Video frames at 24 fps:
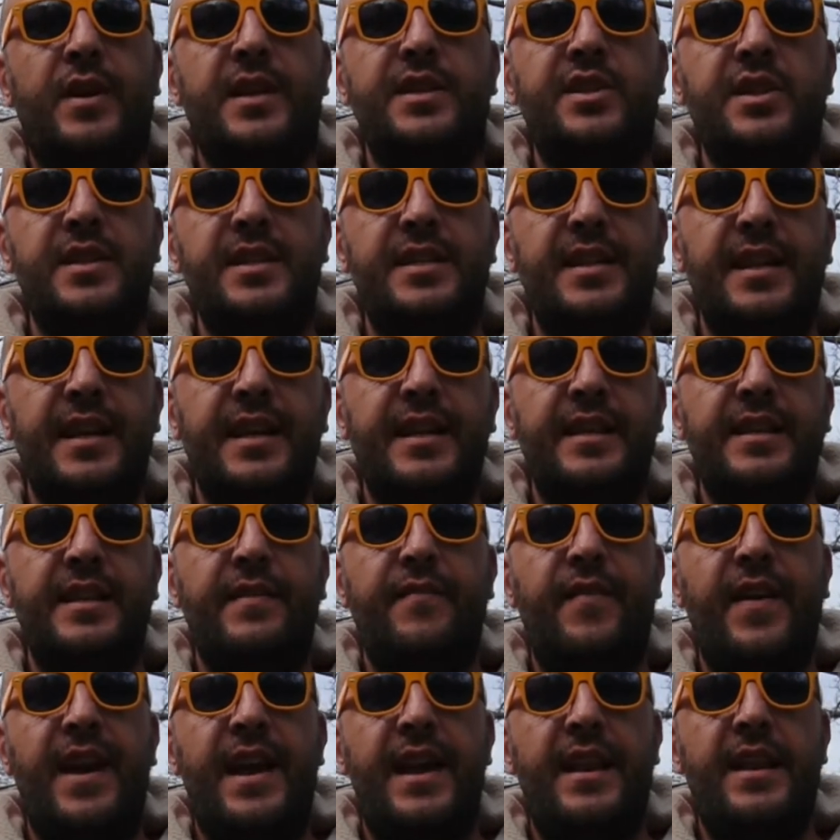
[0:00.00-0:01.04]
registering the
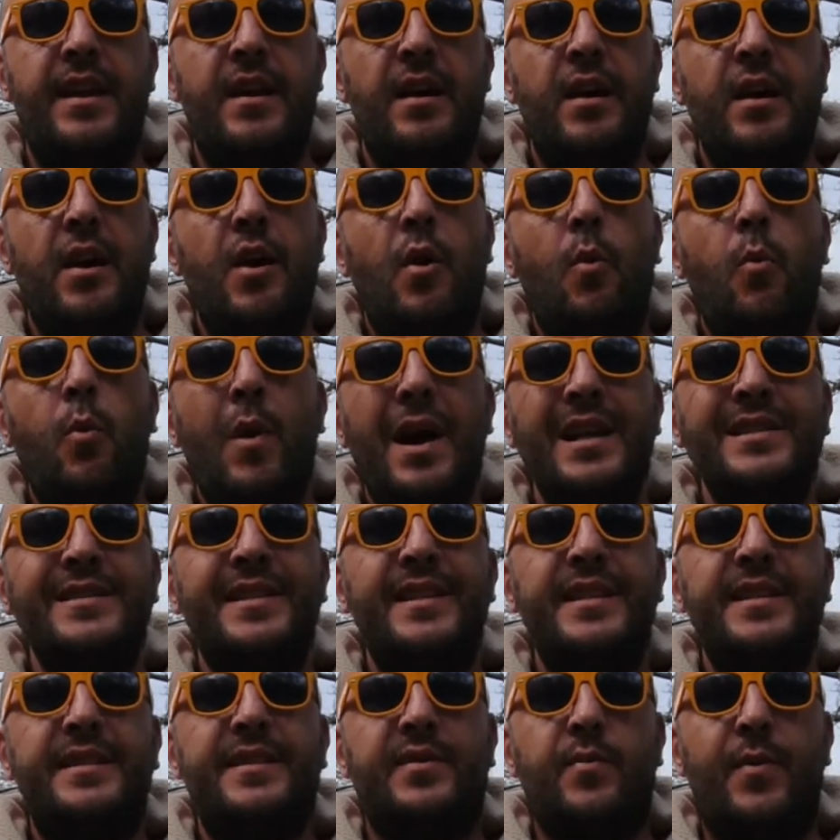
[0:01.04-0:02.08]
van
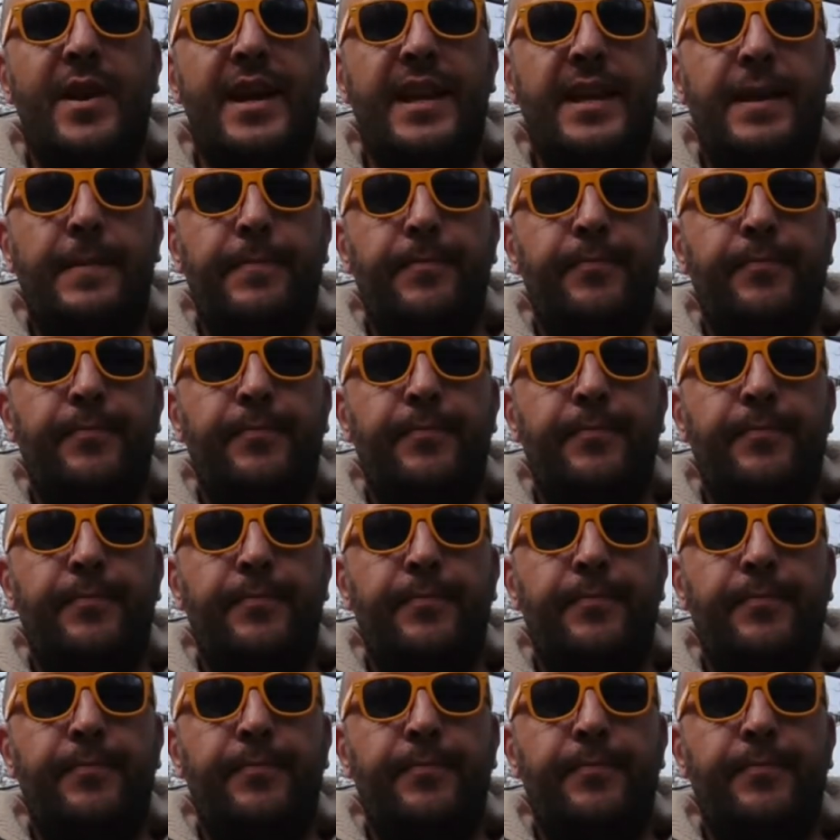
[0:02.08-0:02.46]
once it's ready.